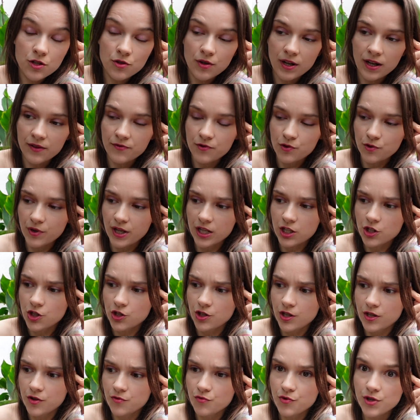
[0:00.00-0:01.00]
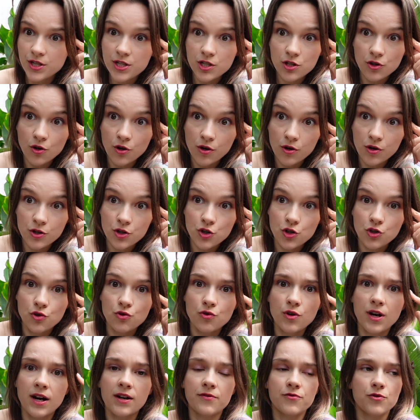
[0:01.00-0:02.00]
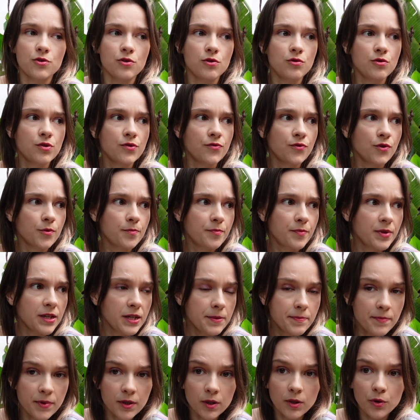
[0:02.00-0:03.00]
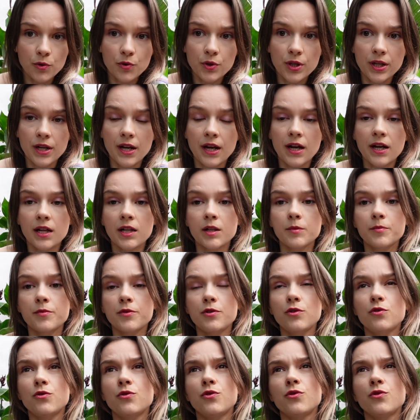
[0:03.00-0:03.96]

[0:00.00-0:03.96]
You have to actually research. You have to look for people who can help you.